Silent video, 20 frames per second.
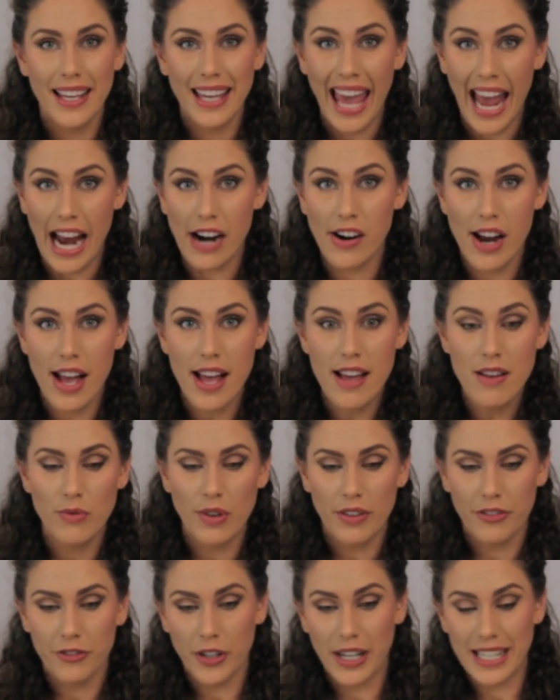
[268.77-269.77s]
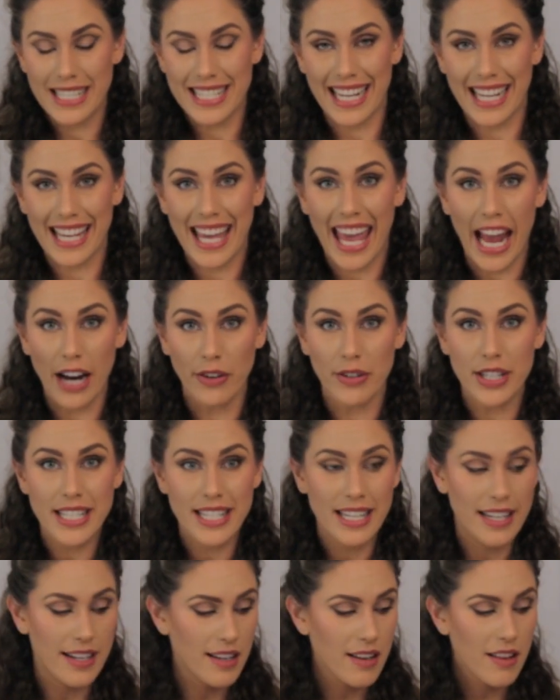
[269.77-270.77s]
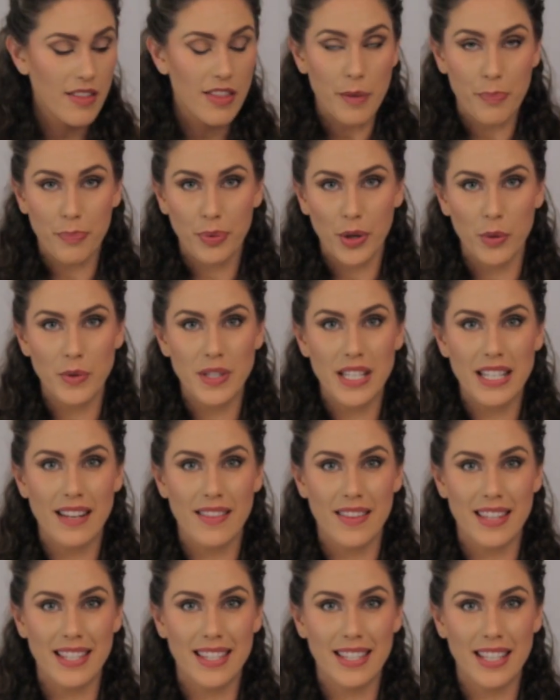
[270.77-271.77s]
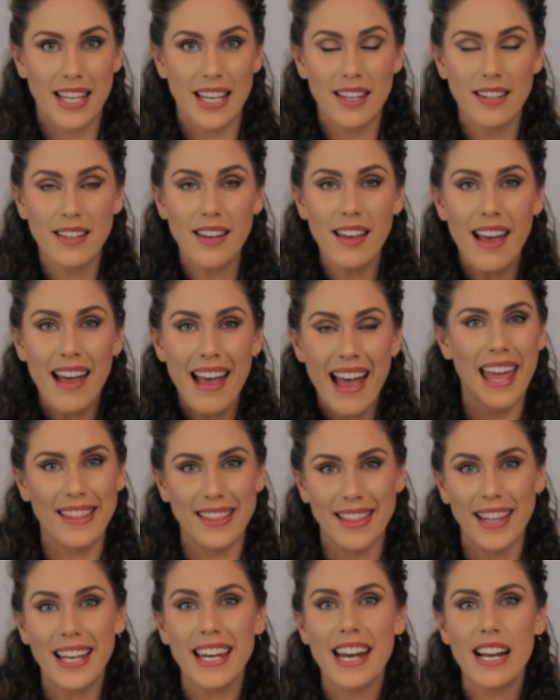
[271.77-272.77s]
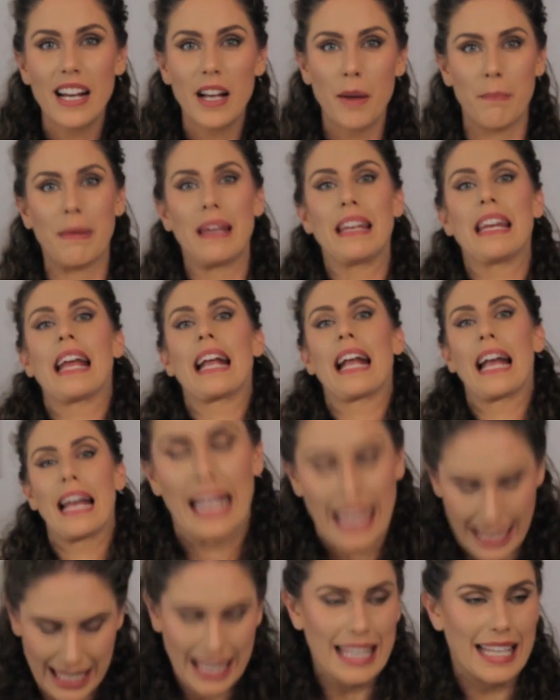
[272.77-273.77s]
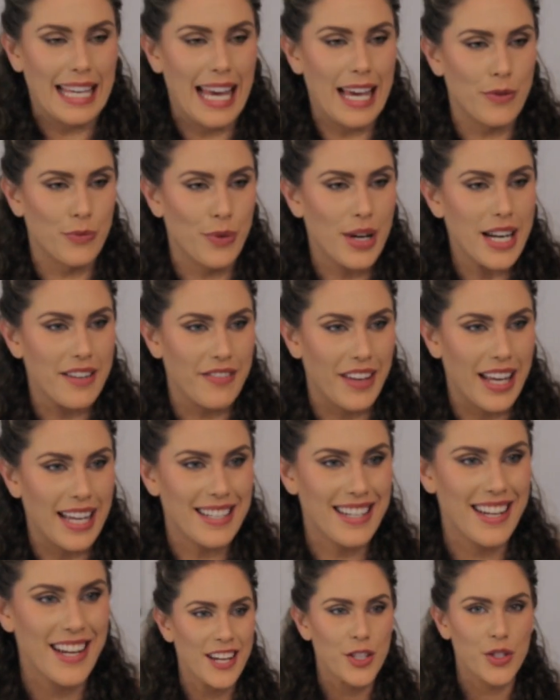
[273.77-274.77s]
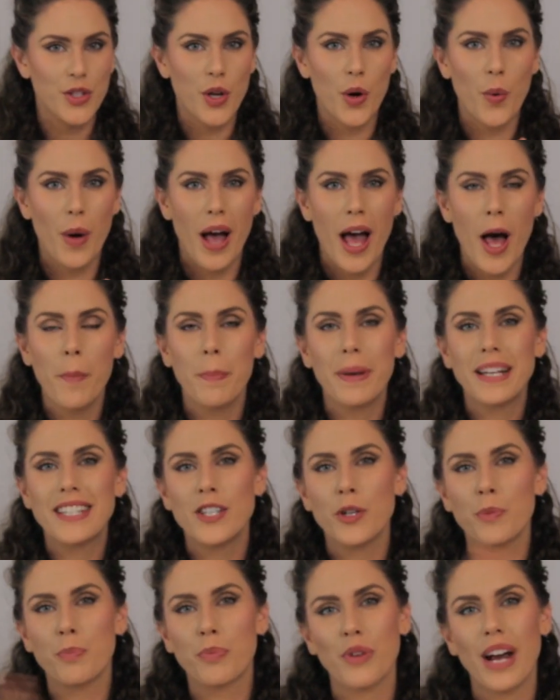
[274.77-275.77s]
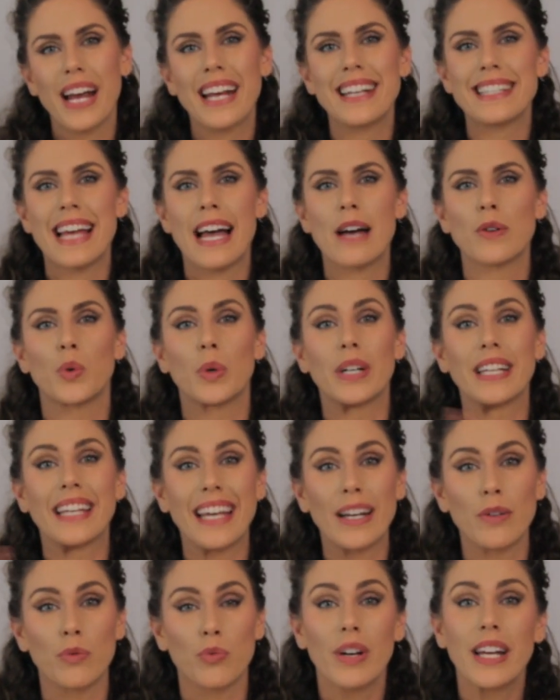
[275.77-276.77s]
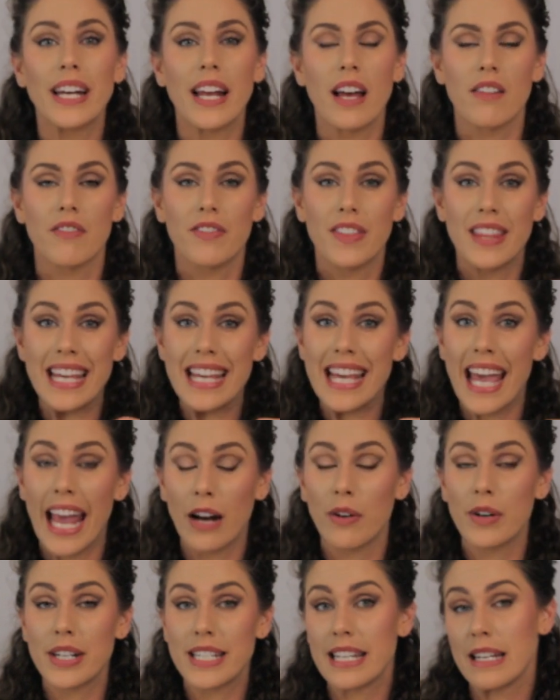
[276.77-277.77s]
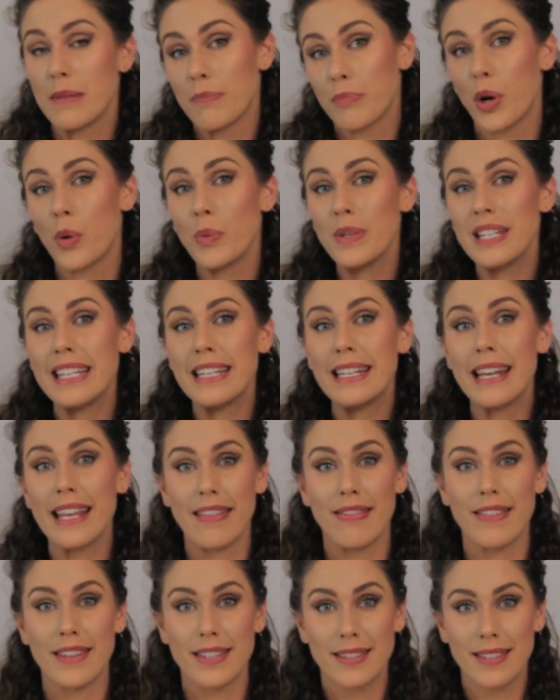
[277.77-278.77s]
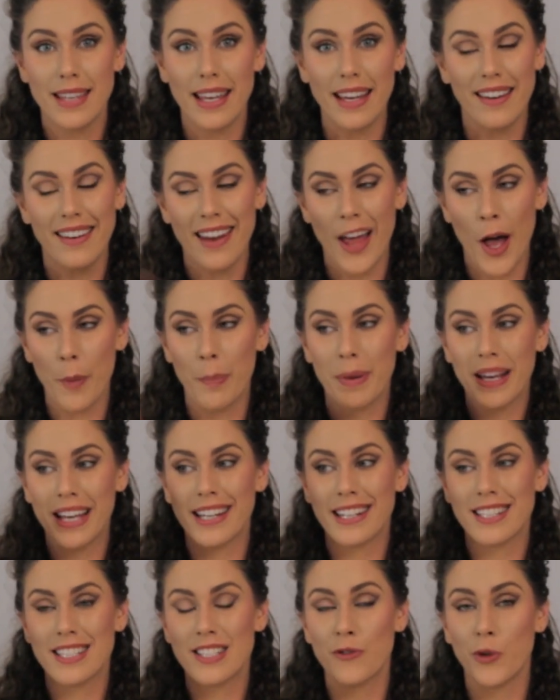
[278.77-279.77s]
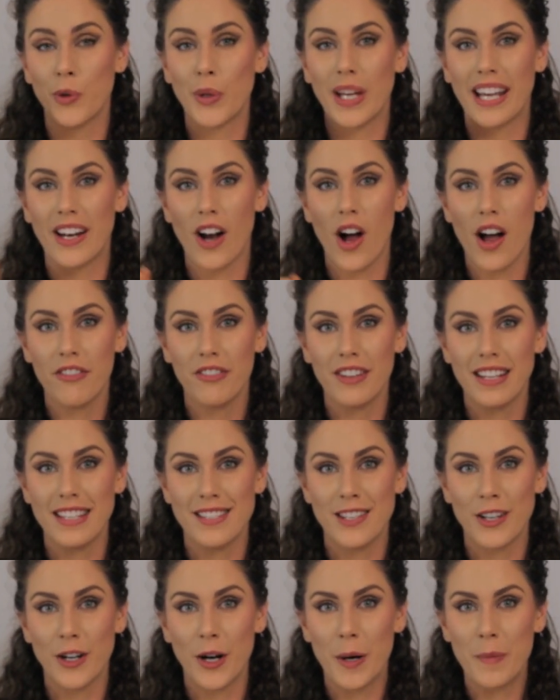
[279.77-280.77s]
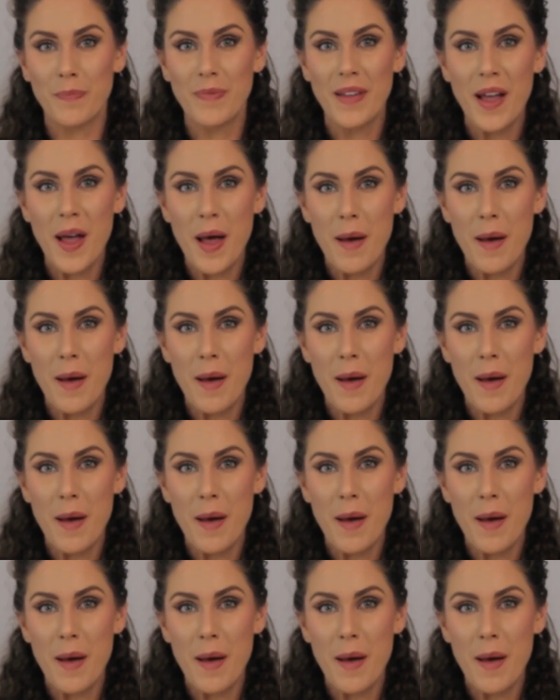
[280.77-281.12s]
kerat referring to keratin, the protein in the skin, and lytic meaning getting rid of it. So helping to break down or get rid of the keratin protein in the skin, helping it exfoliate off easier.